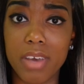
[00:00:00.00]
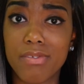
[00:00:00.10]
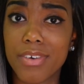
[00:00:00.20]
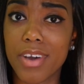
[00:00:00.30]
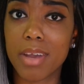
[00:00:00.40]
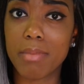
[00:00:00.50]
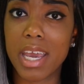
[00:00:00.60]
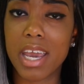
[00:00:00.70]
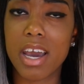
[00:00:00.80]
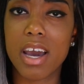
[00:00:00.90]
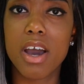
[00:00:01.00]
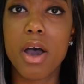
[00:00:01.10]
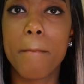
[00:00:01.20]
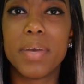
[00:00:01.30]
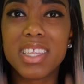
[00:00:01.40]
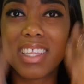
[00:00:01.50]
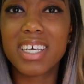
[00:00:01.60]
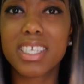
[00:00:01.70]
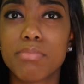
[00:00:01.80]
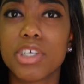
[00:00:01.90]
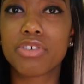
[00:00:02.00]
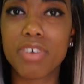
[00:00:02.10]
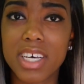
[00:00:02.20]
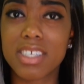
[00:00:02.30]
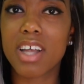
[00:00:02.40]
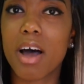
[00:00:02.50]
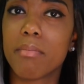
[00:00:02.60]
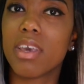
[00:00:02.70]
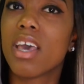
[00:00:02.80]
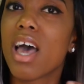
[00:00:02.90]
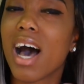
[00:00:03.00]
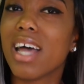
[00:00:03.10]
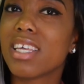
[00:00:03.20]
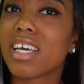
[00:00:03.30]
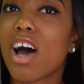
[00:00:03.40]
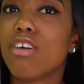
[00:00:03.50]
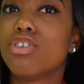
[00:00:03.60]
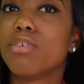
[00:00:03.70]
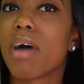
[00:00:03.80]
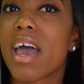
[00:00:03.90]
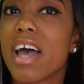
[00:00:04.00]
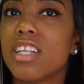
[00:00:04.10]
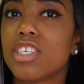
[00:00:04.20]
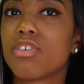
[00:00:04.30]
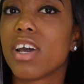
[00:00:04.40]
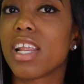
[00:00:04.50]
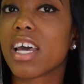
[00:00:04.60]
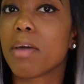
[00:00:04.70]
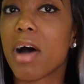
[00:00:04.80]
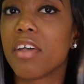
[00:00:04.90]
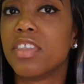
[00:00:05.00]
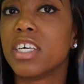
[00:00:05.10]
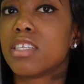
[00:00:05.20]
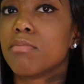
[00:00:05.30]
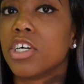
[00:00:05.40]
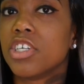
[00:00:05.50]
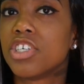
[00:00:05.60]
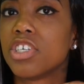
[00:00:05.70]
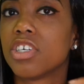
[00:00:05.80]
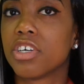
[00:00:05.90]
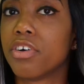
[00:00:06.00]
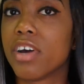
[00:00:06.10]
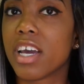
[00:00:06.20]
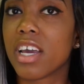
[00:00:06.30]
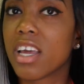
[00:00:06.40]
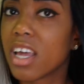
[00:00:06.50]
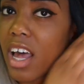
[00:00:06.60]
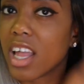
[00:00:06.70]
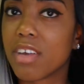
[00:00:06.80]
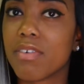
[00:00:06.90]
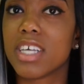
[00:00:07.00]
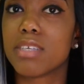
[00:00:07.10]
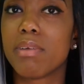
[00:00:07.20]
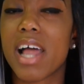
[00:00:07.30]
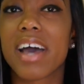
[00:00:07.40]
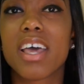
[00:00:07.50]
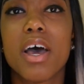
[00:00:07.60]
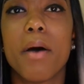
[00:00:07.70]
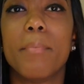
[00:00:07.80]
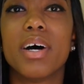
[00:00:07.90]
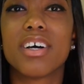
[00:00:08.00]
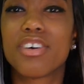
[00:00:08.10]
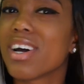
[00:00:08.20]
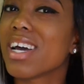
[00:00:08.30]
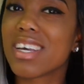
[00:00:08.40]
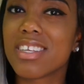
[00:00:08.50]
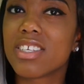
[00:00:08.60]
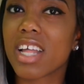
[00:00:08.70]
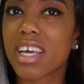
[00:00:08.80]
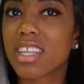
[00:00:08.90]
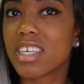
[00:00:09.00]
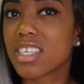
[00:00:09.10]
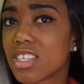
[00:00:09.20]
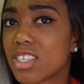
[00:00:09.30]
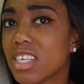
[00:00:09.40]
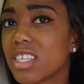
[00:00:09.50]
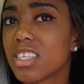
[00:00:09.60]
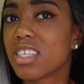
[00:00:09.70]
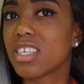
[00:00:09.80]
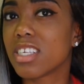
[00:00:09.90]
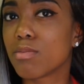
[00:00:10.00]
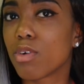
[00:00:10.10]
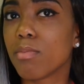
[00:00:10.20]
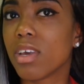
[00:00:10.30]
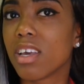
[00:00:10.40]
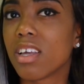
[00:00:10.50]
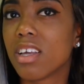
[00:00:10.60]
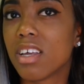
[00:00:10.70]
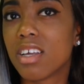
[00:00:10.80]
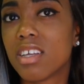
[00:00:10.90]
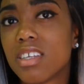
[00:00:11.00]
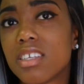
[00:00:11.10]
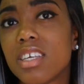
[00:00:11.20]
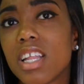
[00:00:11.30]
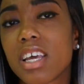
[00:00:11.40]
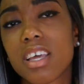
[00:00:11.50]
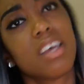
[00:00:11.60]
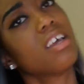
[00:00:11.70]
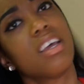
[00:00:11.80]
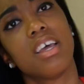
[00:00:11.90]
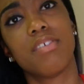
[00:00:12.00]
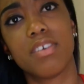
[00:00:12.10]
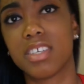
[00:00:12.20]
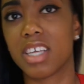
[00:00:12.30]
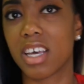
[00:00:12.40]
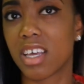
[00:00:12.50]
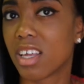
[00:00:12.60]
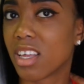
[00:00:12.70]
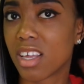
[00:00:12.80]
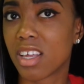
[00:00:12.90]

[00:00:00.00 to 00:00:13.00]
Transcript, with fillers: weaved gray in my hair, but this much gray is not me. I think I'll do my ends gray, like about this much gray and the rest black. But gray is like, this is more me. See, like, if it was like